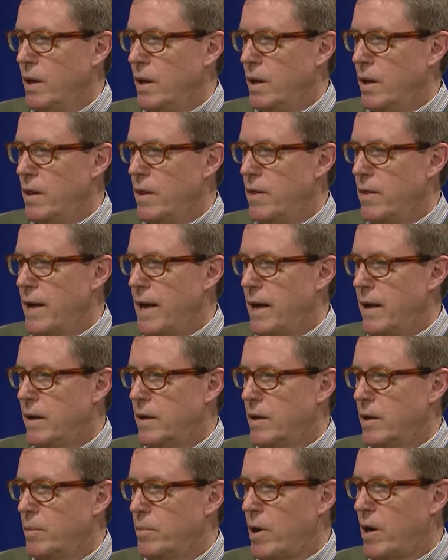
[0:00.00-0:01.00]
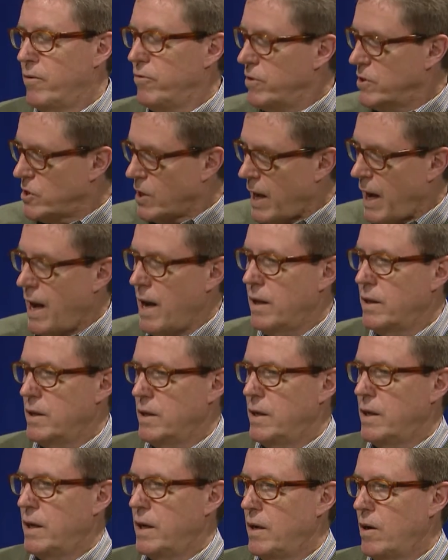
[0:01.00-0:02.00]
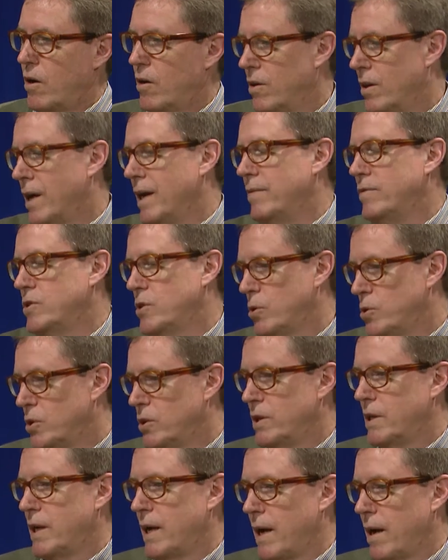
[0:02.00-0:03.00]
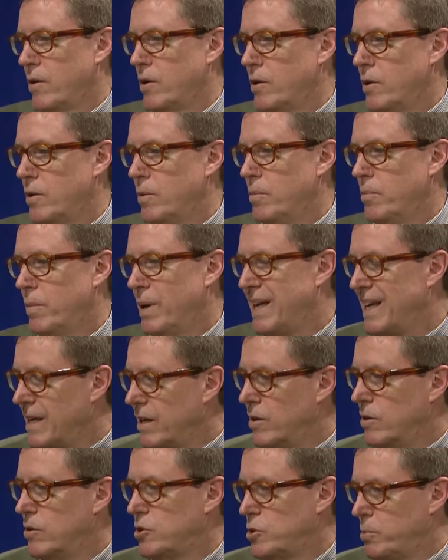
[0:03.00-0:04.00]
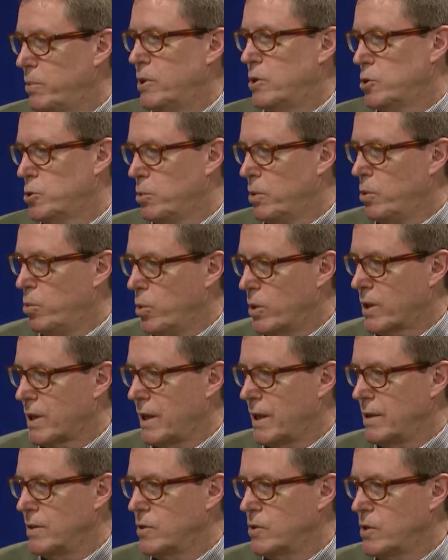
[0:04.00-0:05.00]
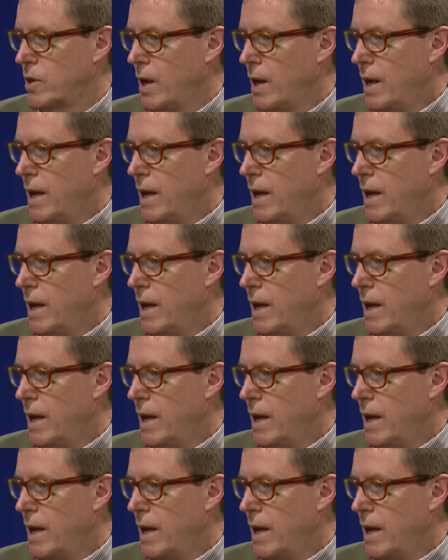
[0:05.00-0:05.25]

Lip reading: that our physicality, our life socially together, my inner spiritual workings,